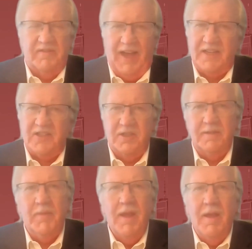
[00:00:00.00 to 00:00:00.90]
of
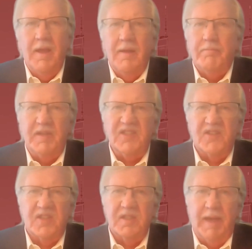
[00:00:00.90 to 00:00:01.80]
action.
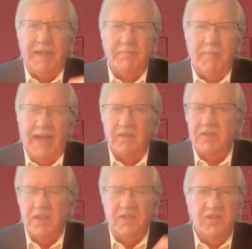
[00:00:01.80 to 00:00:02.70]
Businesses make bad
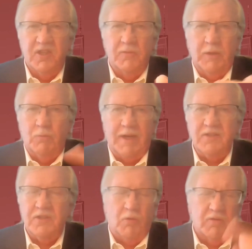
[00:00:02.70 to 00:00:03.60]
decisions and would run
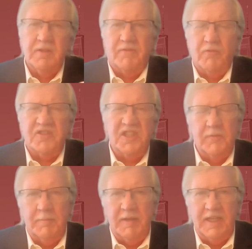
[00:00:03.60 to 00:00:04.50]
its course. Of course, she
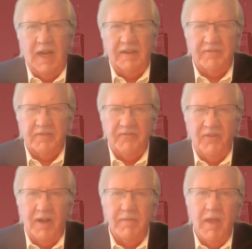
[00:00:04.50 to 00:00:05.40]
would have been indicted for
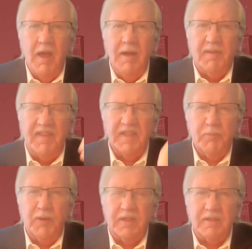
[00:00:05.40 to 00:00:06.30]
fraud. But in this
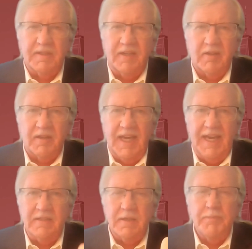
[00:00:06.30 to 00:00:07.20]
particular
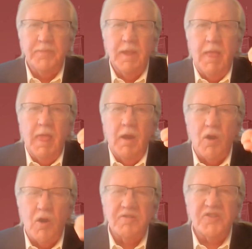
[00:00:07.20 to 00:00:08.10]
case,
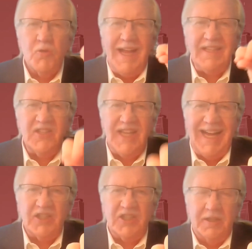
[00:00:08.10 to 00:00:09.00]
her
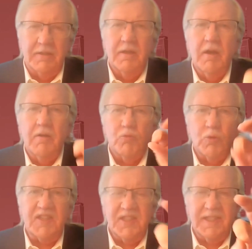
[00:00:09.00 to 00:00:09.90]
transaction
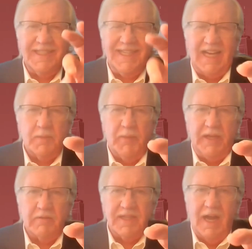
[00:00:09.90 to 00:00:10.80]
risked
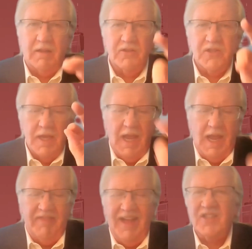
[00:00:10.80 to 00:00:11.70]
taxpayer dollars,
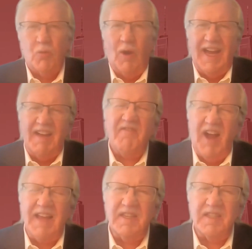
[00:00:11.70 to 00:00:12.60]
and that's why I
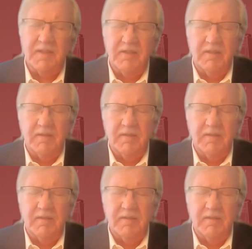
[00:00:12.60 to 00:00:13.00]
find this